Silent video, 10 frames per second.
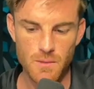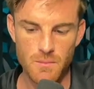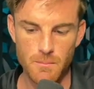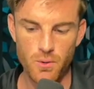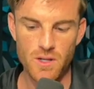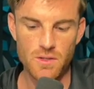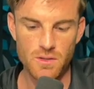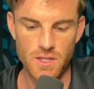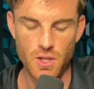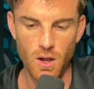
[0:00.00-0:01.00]
being put into
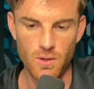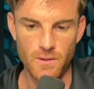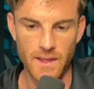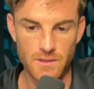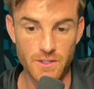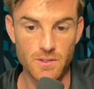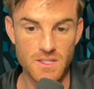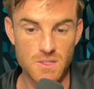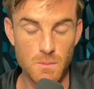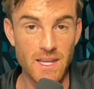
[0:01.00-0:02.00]
the dollar, like
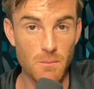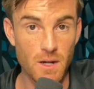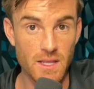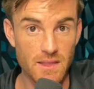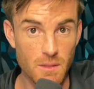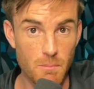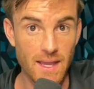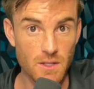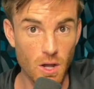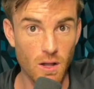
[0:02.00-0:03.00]
literally spending money in the
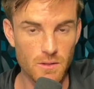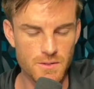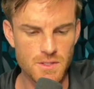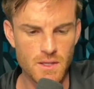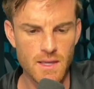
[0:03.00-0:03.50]
bank dollars,